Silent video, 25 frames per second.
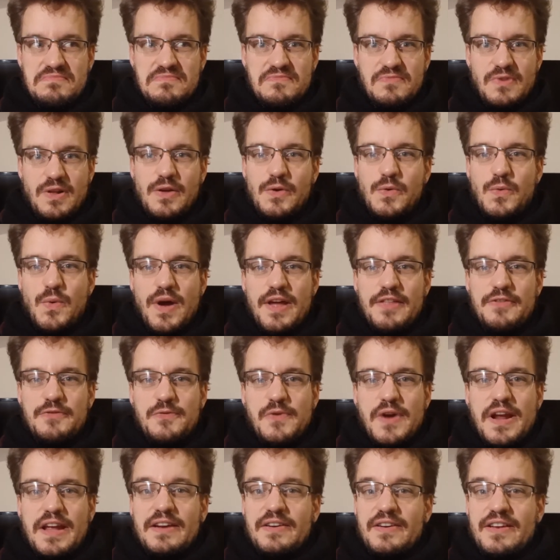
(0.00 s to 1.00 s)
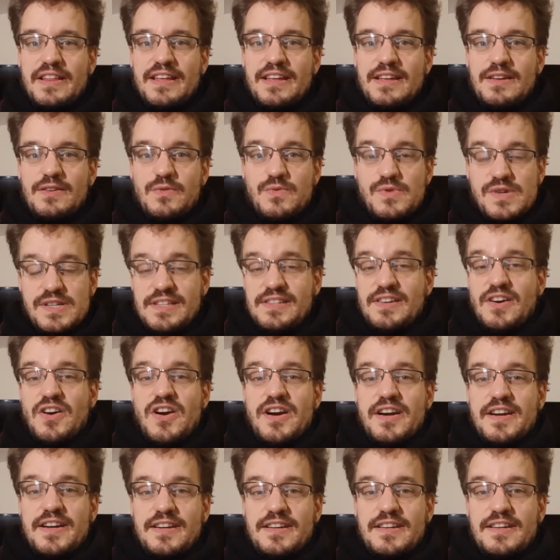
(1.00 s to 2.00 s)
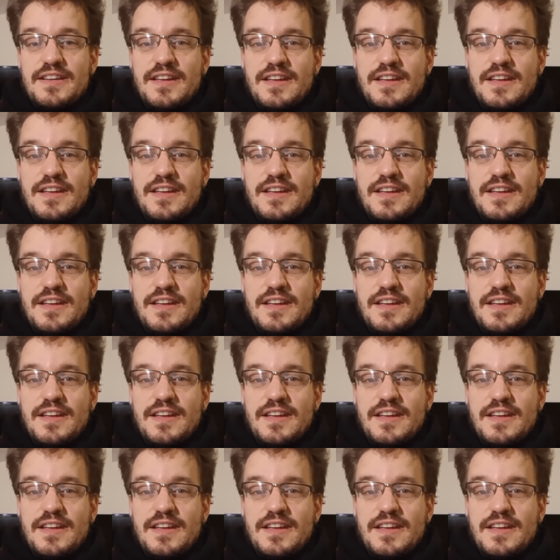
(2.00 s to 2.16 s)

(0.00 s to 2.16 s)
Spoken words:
well, quite frankly, retarded.